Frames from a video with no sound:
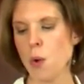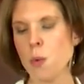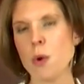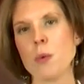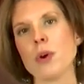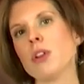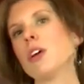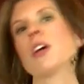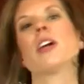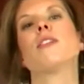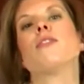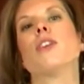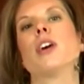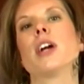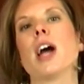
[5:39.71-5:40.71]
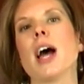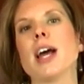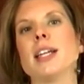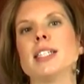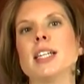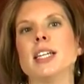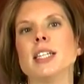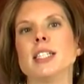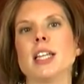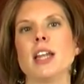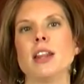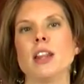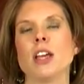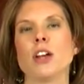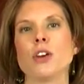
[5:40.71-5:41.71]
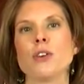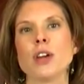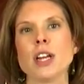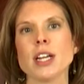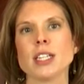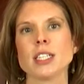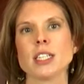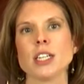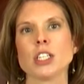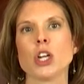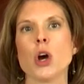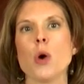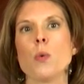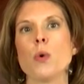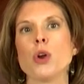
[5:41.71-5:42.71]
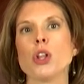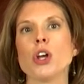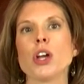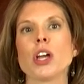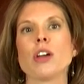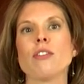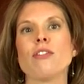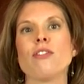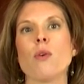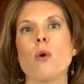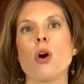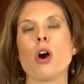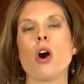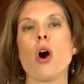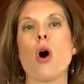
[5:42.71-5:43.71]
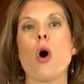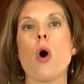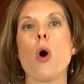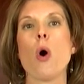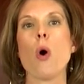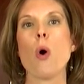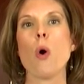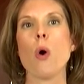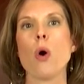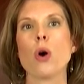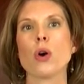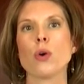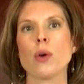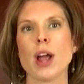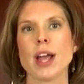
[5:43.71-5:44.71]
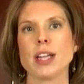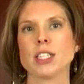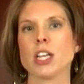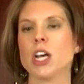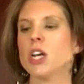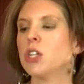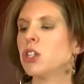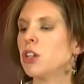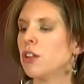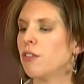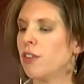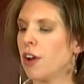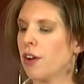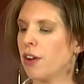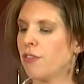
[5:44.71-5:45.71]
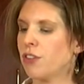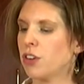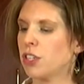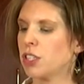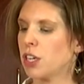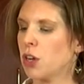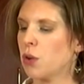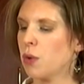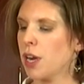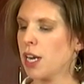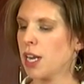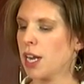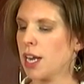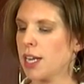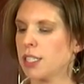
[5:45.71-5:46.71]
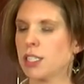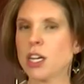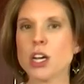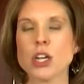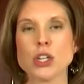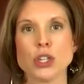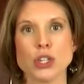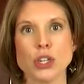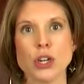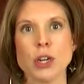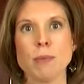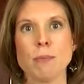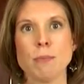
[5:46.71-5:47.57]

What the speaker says: What we're looking for, guys, is in the ingredients list, we're looking for whole grains. So the very first ingredient should